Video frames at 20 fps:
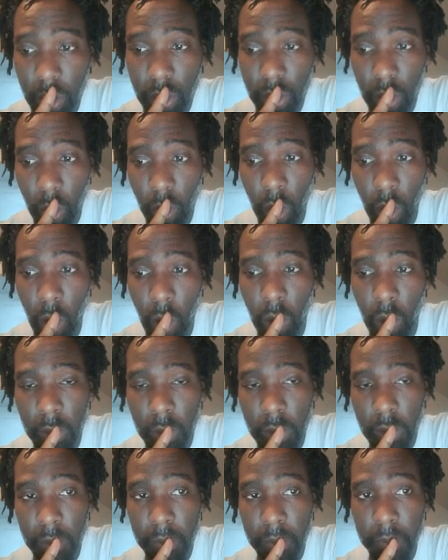took so long.
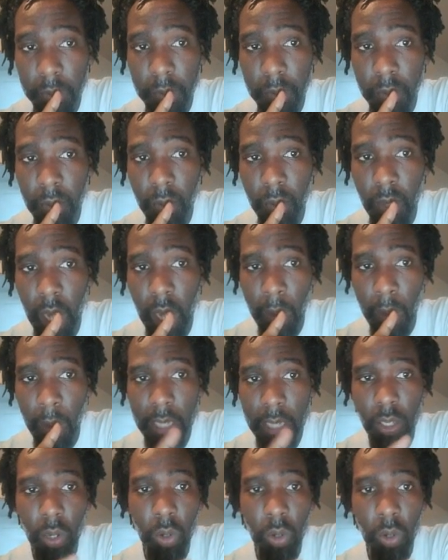All
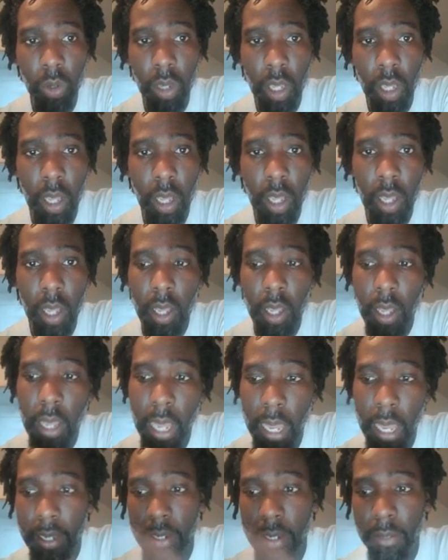right, so
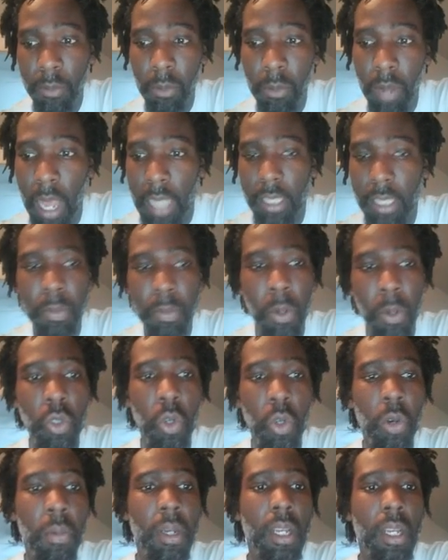I spoke
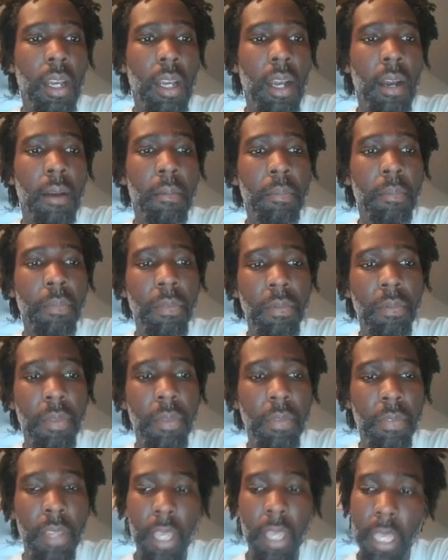to them
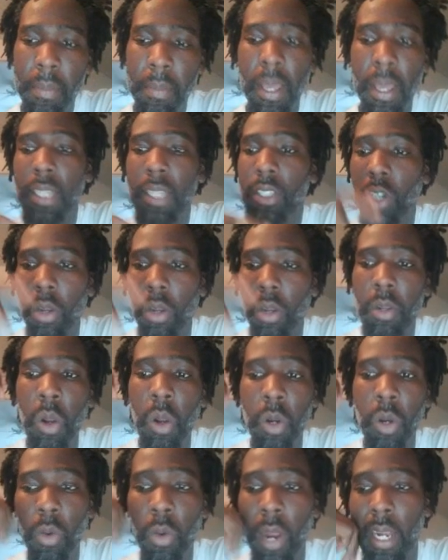via email and told them,
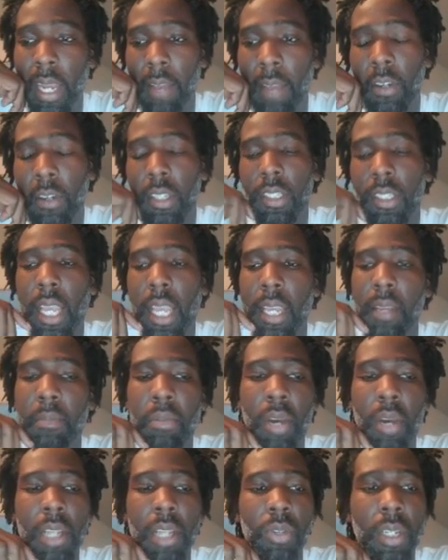to correct that for the
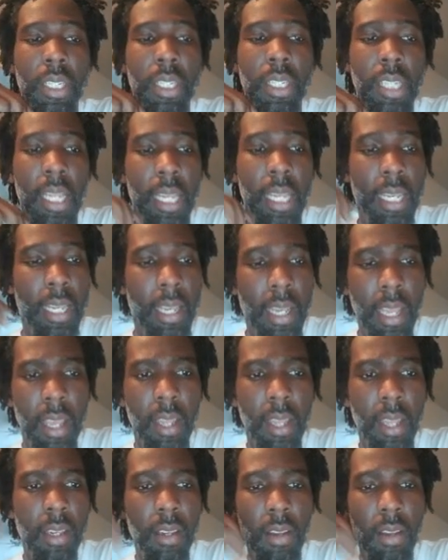second press release, and
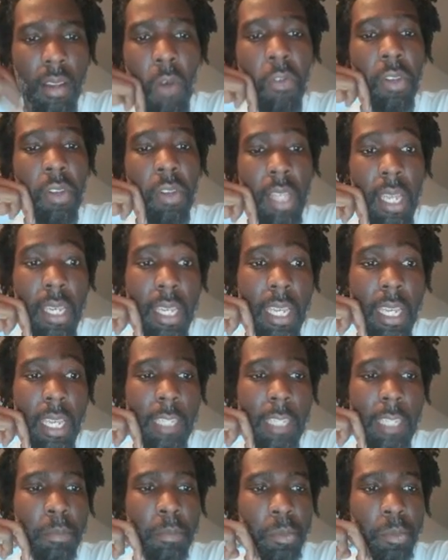hopefully they
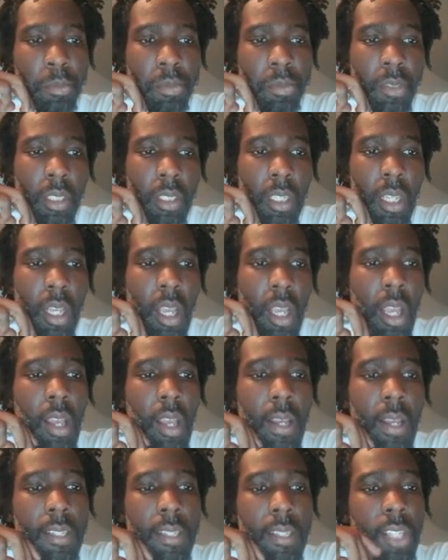did.
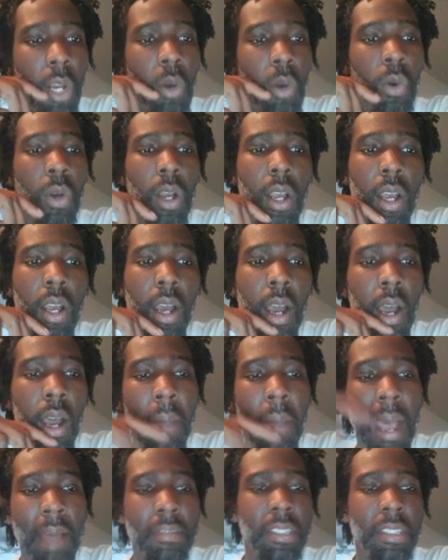So
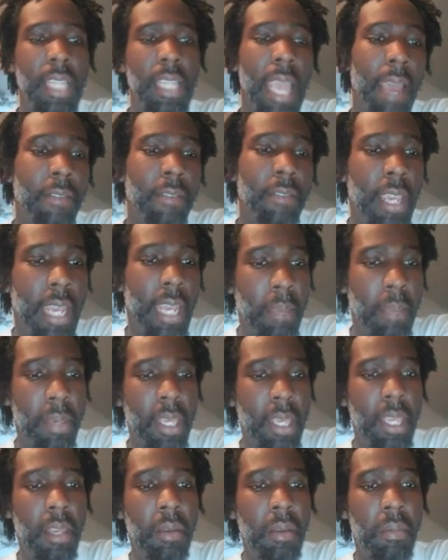obviously have your NAP.